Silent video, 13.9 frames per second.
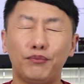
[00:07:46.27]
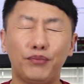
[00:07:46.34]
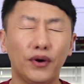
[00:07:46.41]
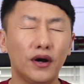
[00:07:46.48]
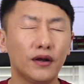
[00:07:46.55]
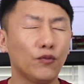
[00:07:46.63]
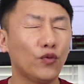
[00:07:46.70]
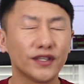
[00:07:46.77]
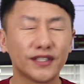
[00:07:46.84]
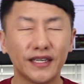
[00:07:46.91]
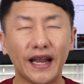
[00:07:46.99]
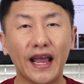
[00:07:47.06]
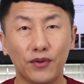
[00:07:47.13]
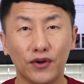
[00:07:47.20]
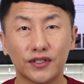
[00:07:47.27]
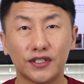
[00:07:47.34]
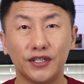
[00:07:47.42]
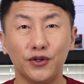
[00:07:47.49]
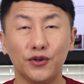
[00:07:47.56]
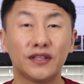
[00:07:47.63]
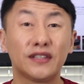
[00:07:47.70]
but wasn't able
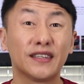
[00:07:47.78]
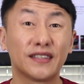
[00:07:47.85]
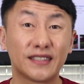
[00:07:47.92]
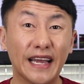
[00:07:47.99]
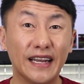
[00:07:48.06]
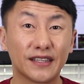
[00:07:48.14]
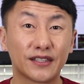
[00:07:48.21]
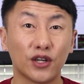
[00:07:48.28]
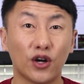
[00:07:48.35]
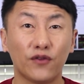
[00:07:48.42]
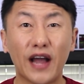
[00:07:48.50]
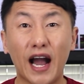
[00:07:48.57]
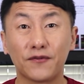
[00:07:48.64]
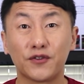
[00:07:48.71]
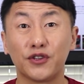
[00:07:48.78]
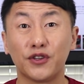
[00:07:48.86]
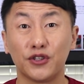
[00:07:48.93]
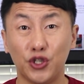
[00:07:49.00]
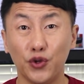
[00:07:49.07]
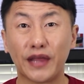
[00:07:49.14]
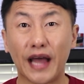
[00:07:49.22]
to sustain itself after the
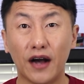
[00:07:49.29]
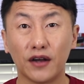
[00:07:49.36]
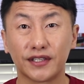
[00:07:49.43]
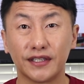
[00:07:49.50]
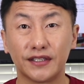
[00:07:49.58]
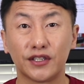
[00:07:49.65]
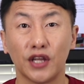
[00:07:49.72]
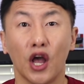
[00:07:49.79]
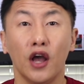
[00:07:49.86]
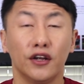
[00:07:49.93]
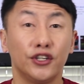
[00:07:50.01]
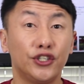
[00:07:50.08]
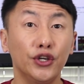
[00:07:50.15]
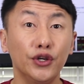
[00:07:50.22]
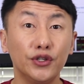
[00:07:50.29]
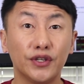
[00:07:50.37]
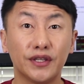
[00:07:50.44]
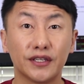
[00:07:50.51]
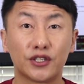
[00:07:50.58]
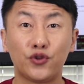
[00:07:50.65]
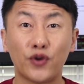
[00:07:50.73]
2000s due to
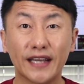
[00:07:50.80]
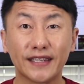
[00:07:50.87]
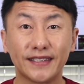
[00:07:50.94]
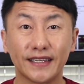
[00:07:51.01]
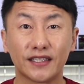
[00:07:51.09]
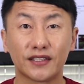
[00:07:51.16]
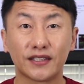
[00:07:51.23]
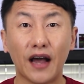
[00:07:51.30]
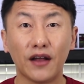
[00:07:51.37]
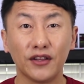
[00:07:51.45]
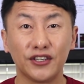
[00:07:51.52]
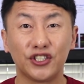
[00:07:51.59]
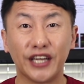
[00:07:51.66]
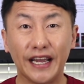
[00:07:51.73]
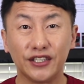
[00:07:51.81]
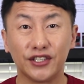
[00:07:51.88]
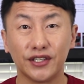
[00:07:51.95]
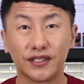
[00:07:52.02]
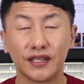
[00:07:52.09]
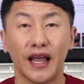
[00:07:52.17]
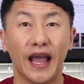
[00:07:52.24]
the drastic styling
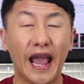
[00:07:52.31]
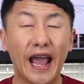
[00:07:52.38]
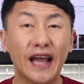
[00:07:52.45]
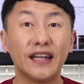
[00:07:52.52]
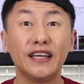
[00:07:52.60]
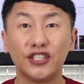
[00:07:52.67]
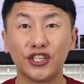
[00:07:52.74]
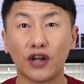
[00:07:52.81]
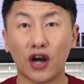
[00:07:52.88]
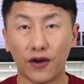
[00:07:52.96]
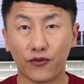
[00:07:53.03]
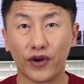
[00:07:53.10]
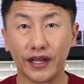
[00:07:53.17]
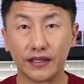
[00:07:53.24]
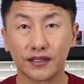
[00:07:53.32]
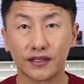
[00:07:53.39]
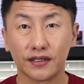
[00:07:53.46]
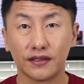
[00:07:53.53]
changes and engine offerings.